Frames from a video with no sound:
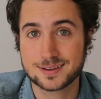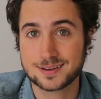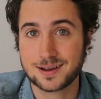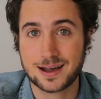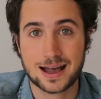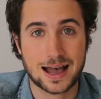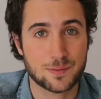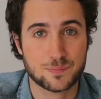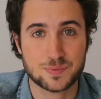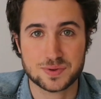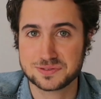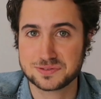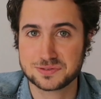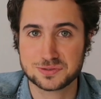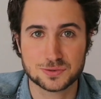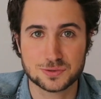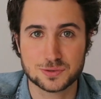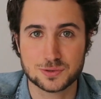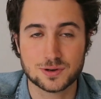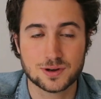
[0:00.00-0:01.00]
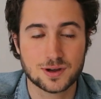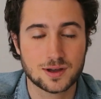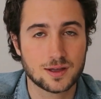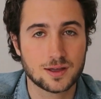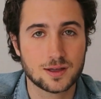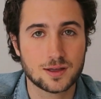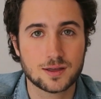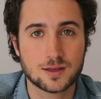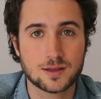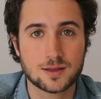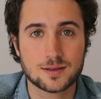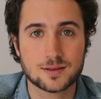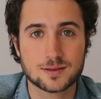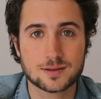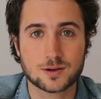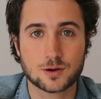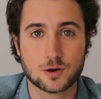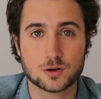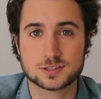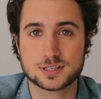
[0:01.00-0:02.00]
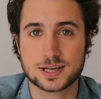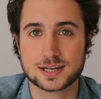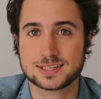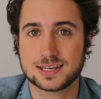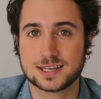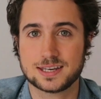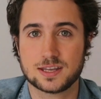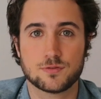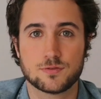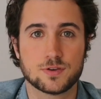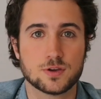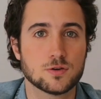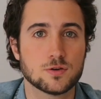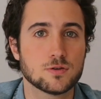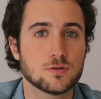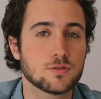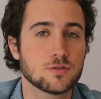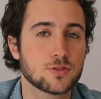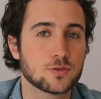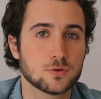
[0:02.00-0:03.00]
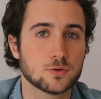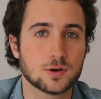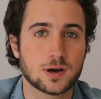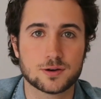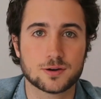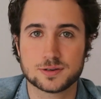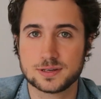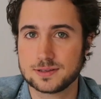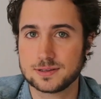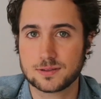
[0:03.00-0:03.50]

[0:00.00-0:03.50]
Happy to contact any of you through